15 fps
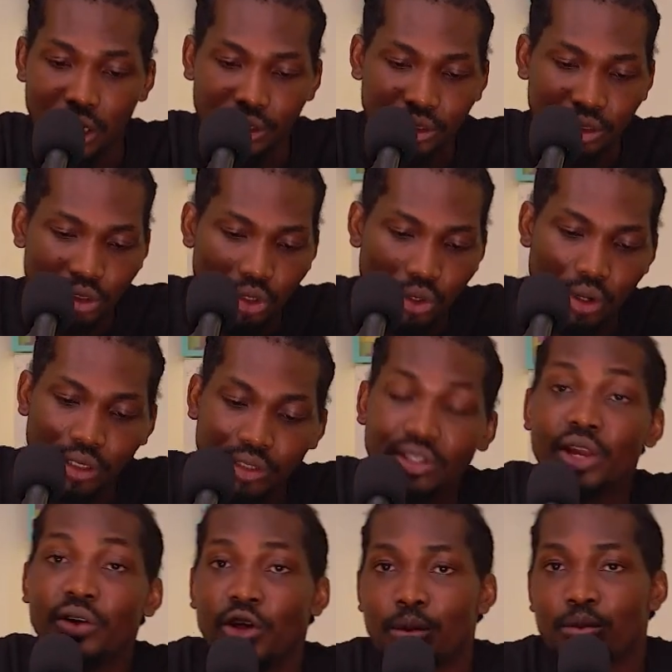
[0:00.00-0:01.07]
So
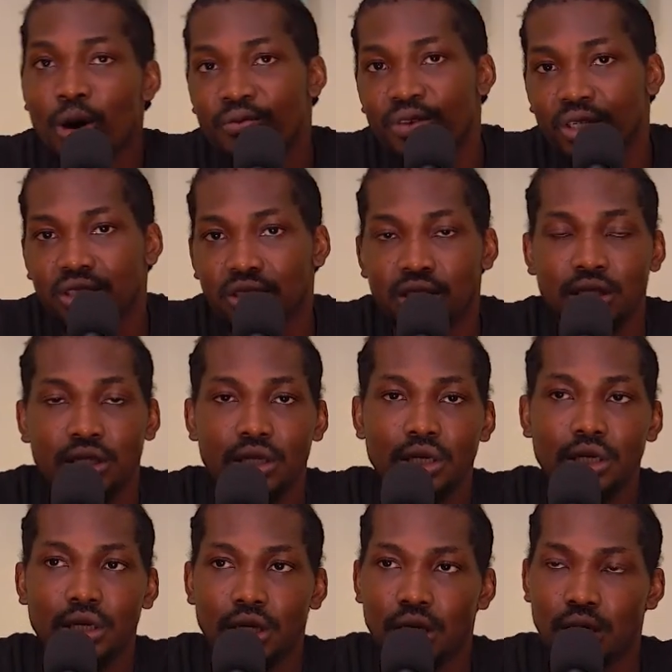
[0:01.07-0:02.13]
Ethereum, obviously,
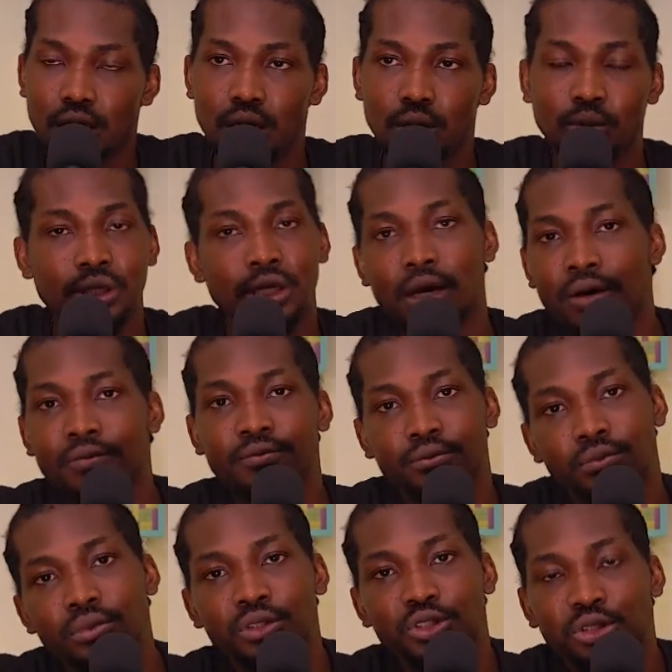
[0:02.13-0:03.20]
uh, with their
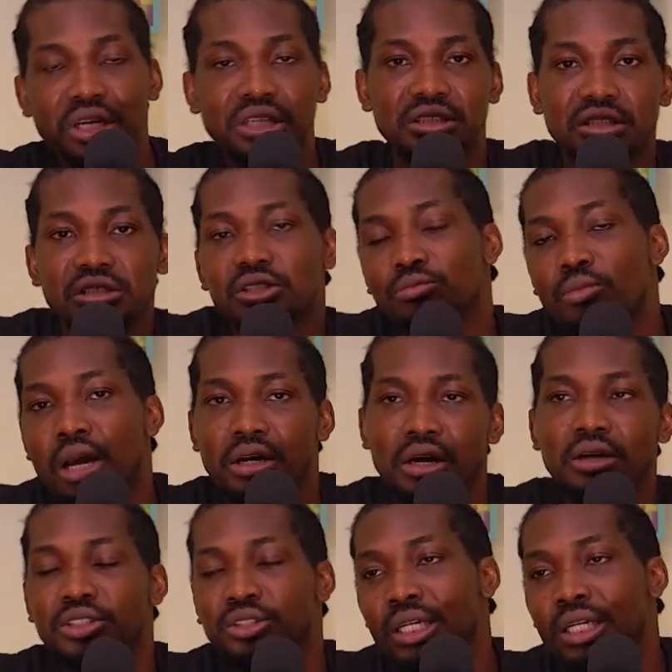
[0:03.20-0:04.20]
interesting smart contract.